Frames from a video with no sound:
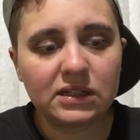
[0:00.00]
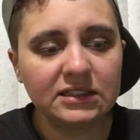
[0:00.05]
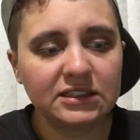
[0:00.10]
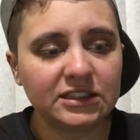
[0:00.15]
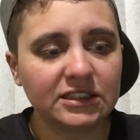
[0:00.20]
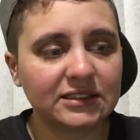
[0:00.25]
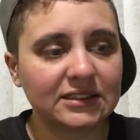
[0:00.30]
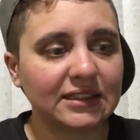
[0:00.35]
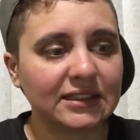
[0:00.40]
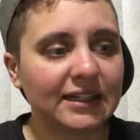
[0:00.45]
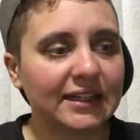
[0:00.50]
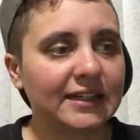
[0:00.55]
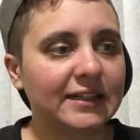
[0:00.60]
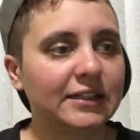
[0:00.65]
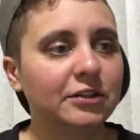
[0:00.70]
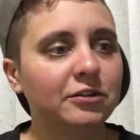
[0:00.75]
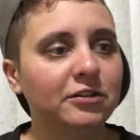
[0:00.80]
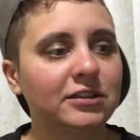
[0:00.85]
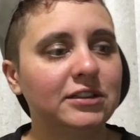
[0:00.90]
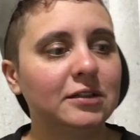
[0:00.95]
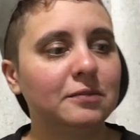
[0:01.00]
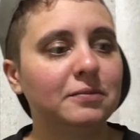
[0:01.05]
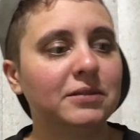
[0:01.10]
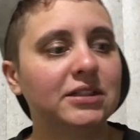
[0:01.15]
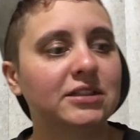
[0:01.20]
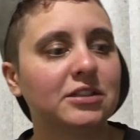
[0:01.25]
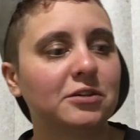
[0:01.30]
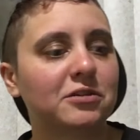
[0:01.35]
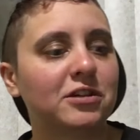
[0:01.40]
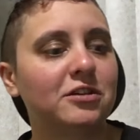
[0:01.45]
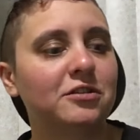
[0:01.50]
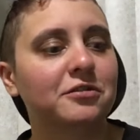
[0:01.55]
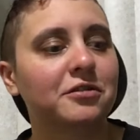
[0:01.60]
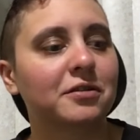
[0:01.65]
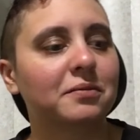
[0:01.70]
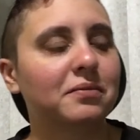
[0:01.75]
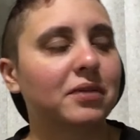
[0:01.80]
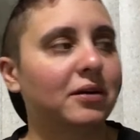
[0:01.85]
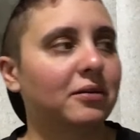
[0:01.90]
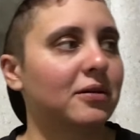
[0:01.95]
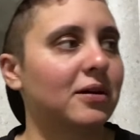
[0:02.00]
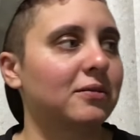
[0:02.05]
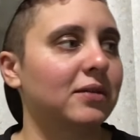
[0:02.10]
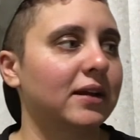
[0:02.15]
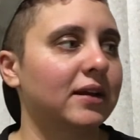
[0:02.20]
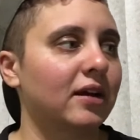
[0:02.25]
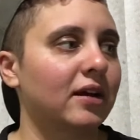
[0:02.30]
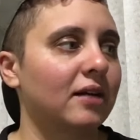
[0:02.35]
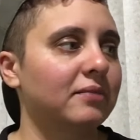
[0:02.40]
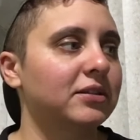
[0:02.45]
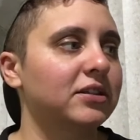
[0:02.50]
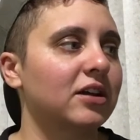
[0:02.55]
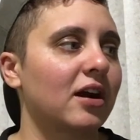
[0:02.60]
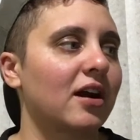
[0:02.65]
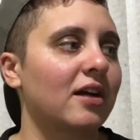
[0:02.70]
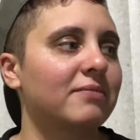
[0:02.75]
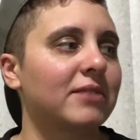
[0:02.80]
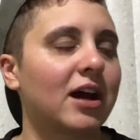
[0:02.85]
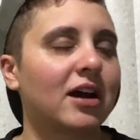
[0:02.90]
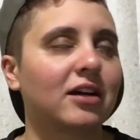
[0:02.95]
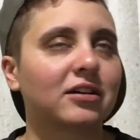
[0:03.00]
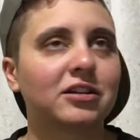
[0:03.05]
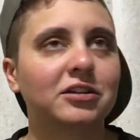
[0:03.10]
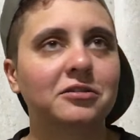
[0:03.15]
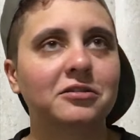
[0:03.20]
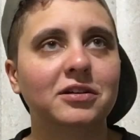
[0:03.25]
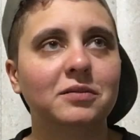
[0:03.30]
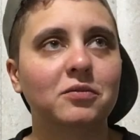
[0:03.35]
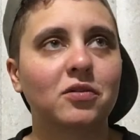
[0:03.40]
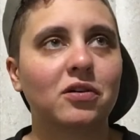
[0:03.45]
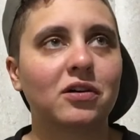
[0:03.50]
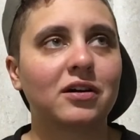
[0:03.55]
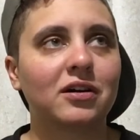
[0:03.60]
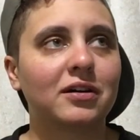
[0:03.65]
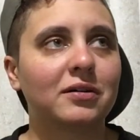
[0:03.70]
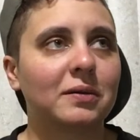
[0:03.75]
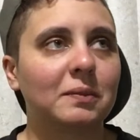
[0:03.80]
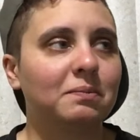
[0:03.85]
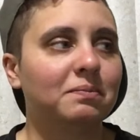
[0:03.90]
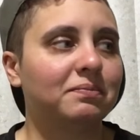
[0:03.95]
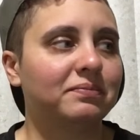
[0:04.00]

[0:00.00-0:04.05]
just like, you used to be so cute and blah blah blah. Like, I'm sorry, I'm not cute anymore.